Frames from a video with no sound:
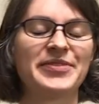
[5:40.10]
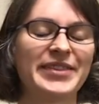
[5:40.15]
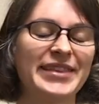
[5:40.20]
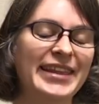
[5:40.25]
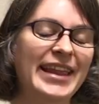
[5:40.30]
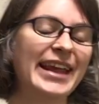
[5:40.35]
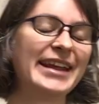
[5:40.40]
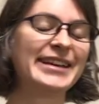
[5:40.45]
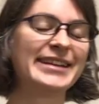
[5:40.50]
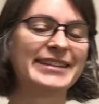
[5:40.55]

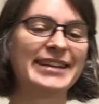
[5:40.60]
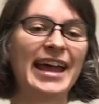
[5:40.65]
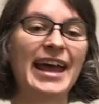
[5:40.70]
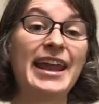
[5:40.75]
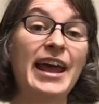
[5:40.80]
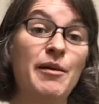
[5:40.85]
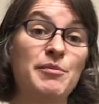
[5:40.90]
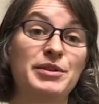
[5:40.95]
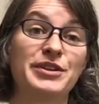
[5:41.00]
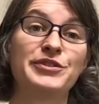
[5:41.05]
then it can
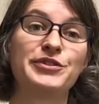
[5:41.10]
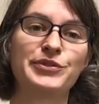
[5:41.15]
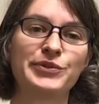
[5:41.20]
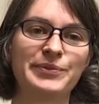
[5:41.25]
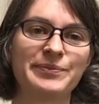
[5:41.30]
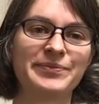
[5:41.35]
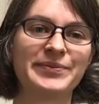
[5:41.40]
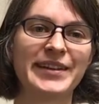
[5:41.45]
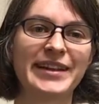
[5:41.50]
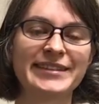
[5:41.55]
happen too.
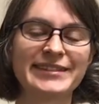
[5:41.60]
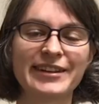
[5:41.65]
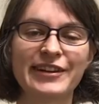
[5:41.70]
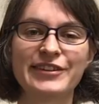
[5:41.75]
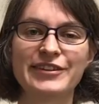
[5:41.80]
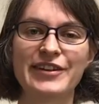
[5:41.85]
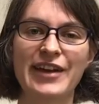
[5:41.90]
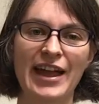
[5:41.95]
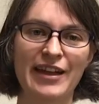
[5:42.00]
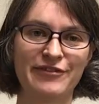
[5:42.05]
So
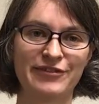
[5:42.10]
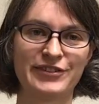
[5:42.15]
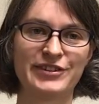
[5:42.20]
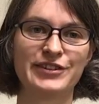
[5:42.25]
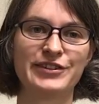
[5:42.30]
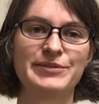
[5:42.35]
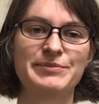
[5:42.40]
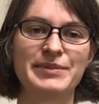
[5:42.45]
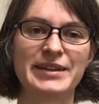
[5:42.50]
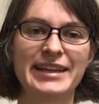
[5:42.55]
you have
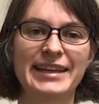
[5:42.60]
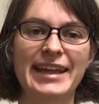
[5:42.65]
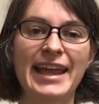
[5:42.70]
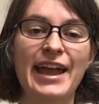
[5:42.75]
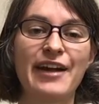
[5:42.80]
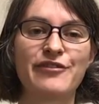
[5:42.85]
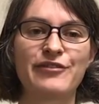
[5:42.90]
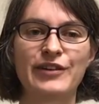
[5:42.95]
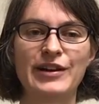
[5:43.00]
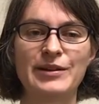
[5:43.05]
to be
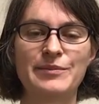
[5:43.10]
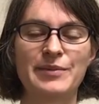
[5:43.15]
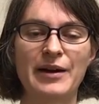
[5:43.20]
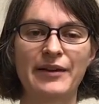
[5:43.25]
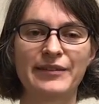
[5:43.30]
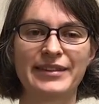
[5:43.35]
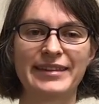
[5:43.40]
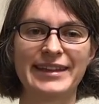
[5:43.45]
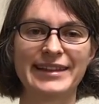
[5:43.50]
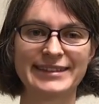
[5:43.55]
careful
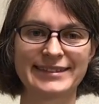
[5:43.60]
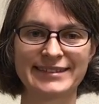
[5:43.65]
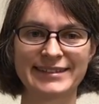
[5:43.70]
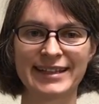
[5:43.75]
about this.